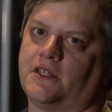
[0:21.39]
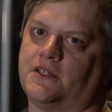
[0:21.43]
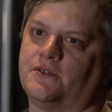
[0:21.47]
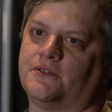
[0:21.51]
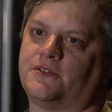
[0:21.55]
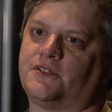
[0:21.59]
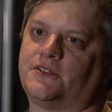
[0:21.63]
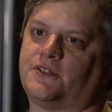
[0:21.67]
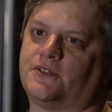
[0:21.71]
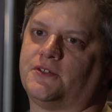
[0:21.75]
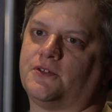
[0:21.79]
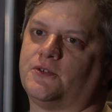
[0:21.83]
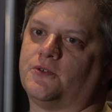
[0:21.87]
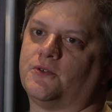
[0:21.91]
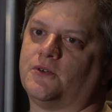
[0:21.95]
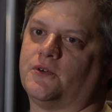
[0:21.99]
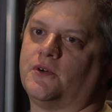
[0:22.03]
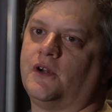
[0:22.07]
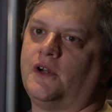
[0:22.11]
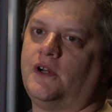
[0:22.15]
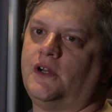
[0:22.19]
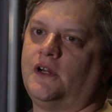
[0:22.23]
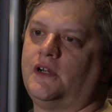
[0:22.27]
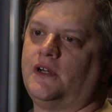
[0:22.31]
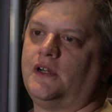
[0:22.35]
used
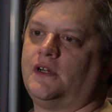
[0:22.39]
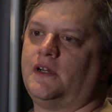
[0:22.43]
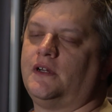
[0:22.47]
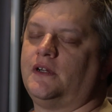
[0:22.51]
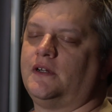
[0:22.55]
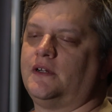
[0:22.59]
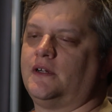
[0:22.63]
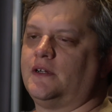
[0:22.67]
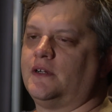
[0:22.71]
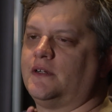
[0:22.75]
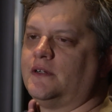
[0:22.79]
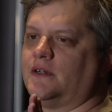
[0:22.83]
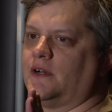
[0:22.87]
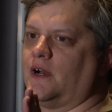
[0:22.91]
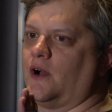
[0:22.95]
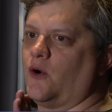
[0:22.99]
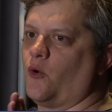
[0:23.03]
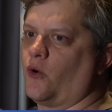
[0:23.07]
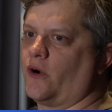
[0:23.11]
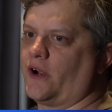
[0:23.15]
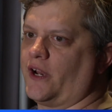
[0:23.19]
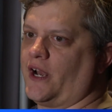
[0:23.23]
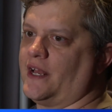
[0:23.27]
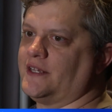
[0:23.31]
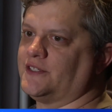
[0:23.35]
to
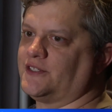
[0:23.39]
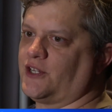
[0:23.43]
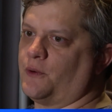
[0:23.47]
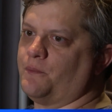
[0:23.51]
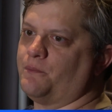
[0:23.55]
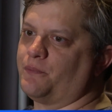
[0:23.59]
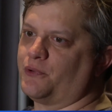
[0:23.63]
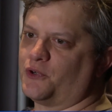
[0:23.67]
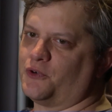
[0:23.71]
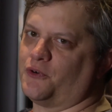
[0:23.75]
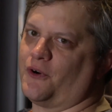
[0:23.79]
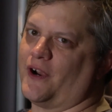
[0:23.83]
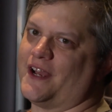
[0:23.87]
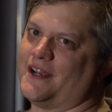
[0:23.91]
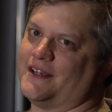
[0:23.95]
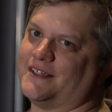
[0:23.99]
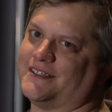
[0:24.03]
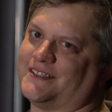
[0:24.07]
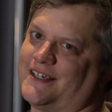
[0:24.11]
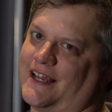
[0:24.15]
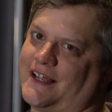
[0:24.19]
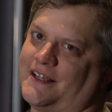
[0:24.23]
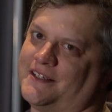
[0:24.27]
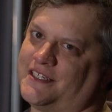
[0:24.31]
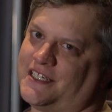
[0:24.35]
organize our
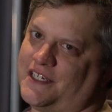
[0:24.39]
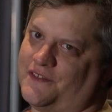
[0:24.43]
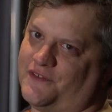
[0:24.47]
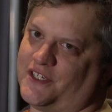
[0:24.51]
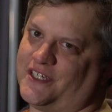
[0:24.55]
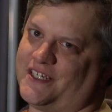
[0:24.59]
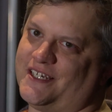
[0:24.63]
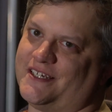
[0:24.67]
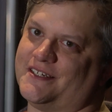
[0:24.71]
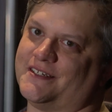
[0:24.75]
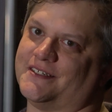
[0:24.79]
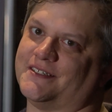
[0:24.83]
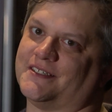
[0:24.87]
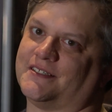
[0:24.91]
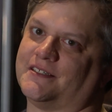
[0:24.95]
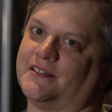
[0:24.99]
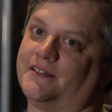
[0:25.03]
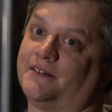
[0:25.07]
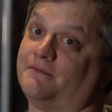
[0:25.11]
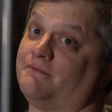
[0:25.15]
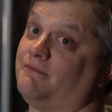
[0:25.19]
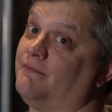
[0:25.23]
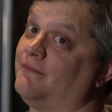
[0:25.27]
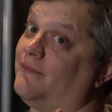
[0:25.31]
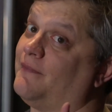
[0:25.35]
Blu-rays and DVDs
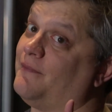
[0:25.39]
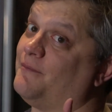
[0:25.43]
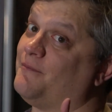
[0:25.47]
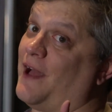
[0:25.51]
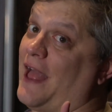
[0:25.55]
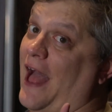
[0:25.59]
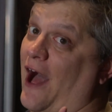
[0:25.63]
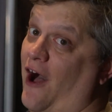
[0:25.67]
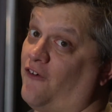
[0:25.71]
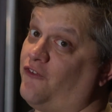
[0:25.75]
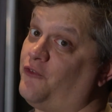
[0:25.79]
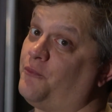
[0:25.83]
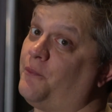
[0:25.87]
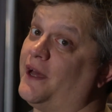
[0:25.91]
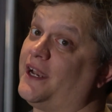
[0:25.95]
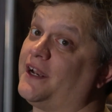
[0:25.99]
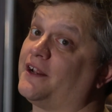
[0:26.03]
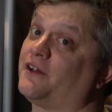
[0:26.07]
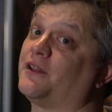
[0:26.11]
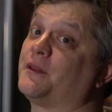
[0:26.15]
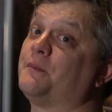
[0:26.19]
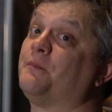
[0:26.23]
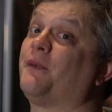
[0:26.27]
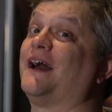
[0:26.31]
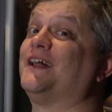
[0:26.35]

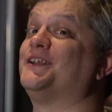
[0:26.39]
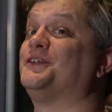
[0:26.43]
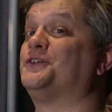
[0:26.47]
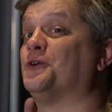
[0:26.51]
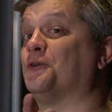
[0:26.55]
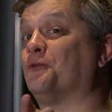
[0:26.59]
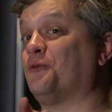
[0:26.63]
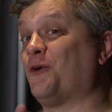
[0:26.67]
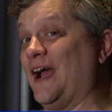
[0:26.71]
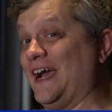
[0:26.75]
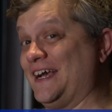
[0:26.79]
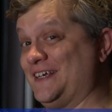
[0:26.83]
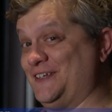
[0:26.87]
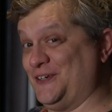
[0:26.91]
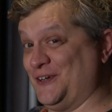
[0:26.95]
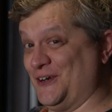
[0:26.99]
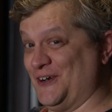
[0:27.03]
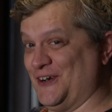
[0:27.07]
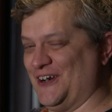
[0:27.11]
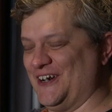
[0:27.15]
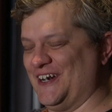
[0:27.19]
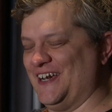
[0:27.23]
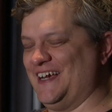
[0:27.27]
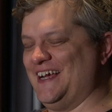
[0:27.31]
alphabetically by director.